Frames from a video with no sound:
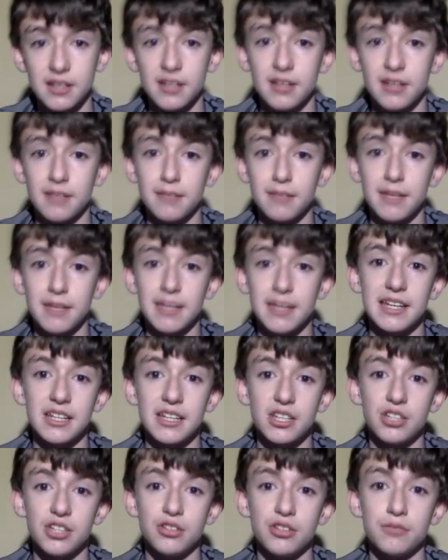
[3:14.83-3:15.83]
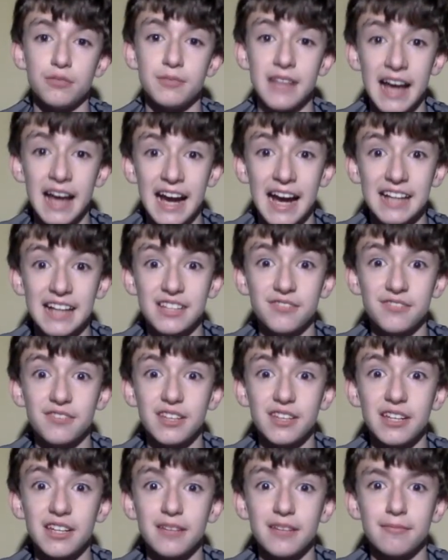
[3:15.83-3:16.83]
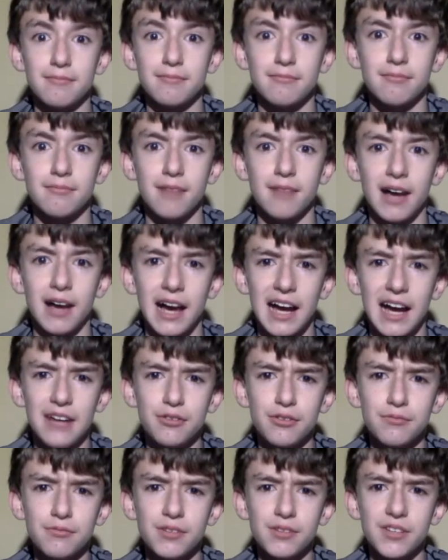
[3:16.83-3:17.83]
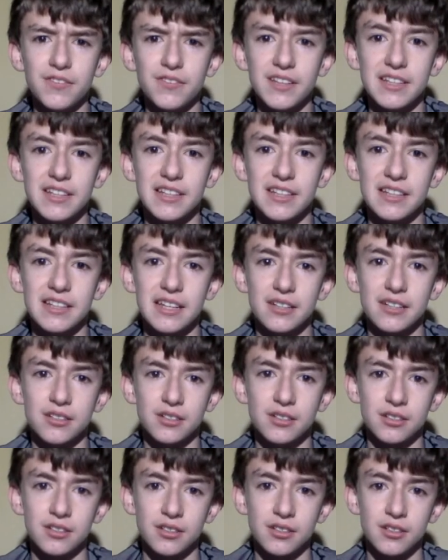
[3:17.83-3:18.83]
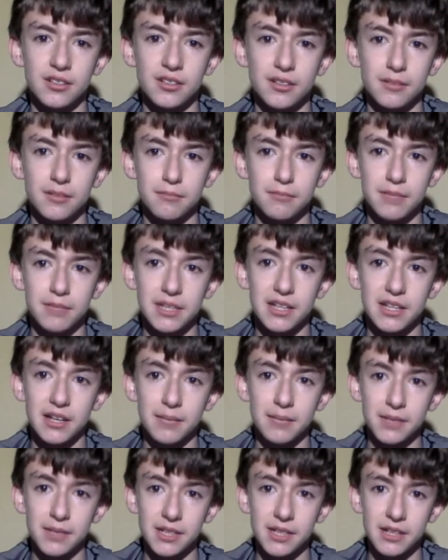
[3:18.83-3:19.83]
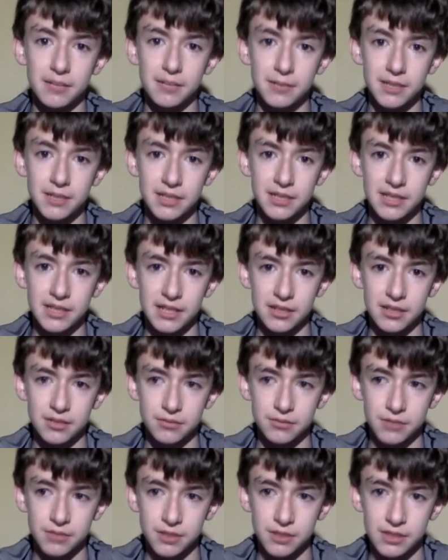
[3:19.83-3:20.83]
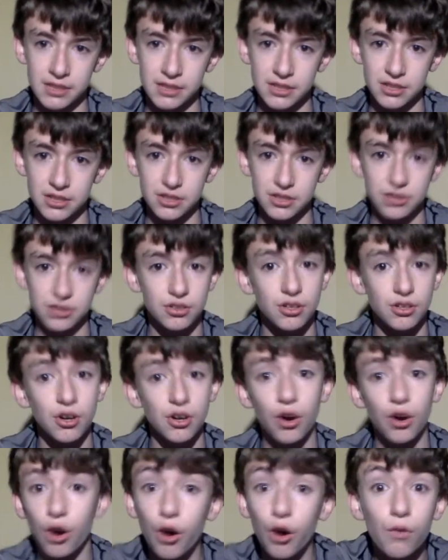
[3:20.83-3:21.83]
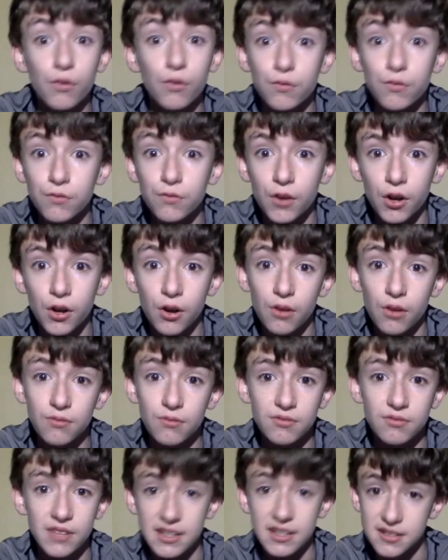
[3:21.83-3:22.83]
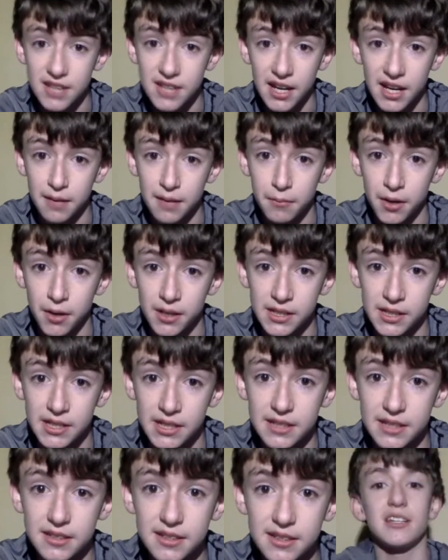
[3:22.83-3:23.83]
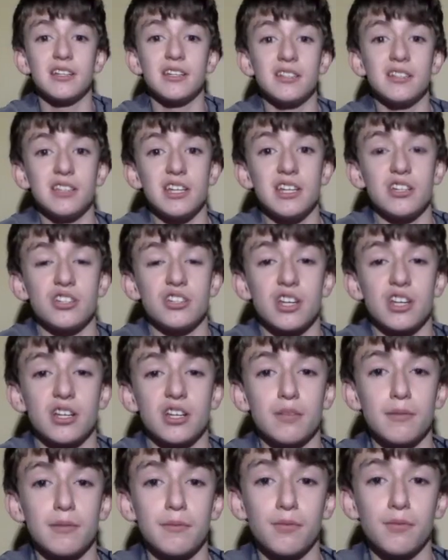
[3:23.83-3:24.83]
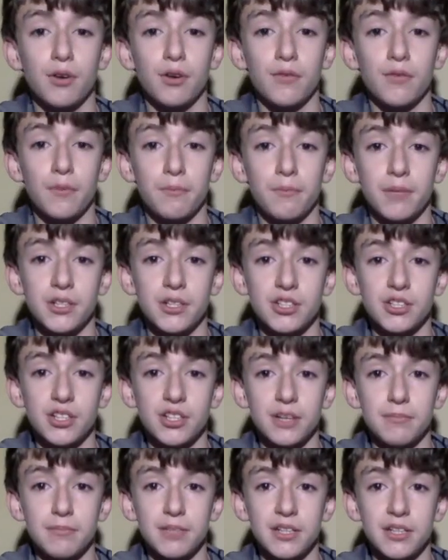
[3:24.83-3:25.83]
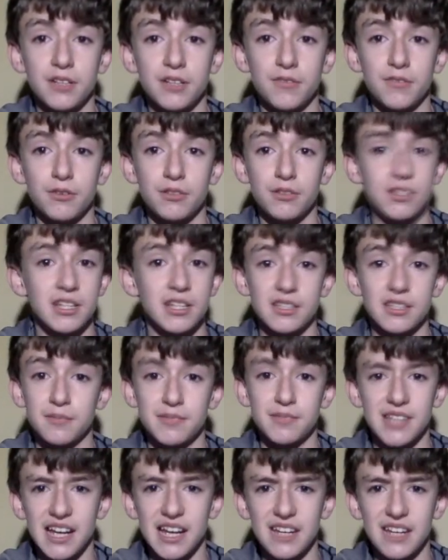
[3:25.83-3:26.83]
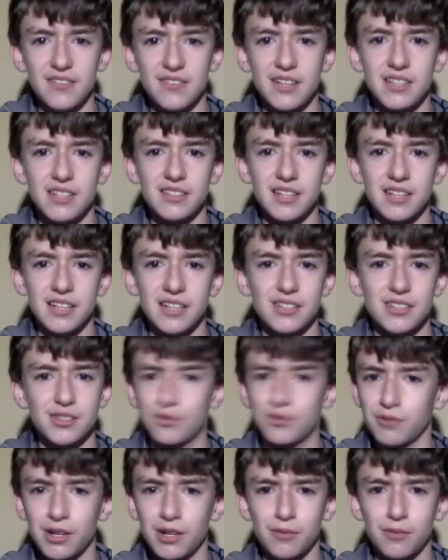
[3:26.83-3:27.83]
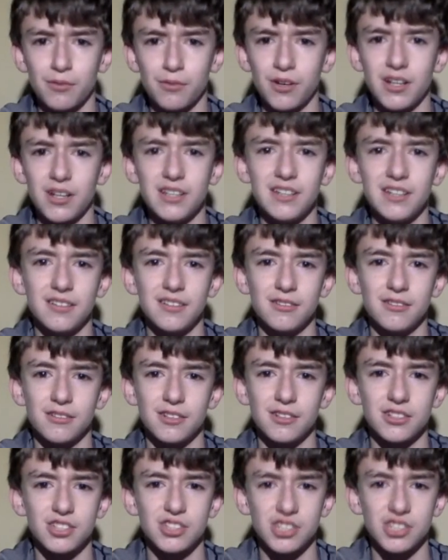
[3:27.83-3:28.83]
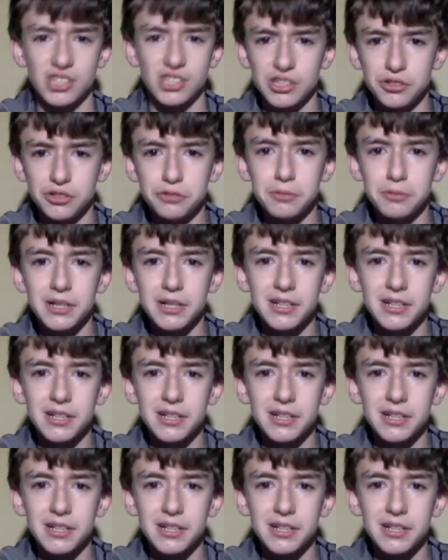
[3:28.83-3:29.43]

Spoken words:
making cubes actively, I don't really think that they could become a company that could really just overthrow the entire market. Dian Sheng could be more of a budget company or focus on some side events like Square One or Scube.